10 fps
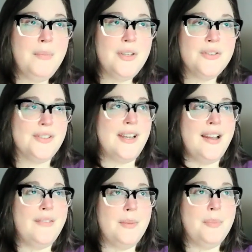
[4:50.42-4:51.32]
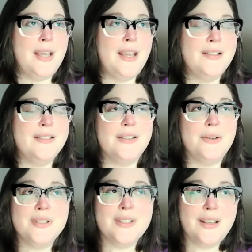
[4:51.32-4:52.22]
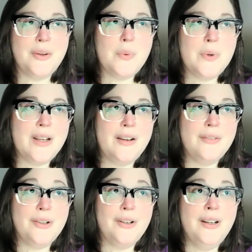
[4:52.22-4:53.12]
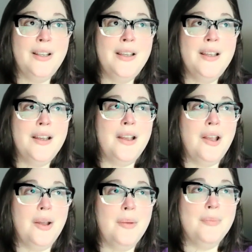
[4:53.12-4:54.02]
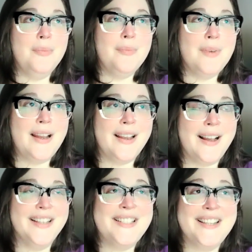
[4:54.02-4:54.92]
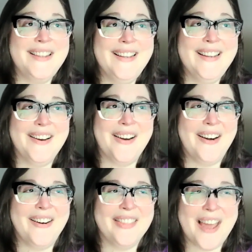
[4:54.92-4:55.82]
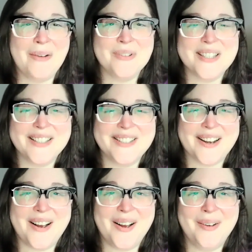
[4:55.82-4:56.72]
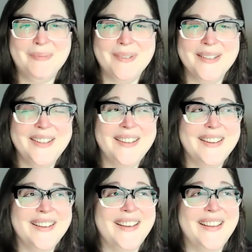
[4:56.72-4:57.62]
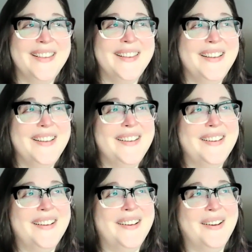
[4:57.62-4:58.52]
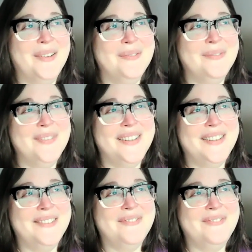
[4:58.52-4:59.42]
I'm used to having pain. So it's like, whatever. Um, I went mm. to the ER. That was the job. And um,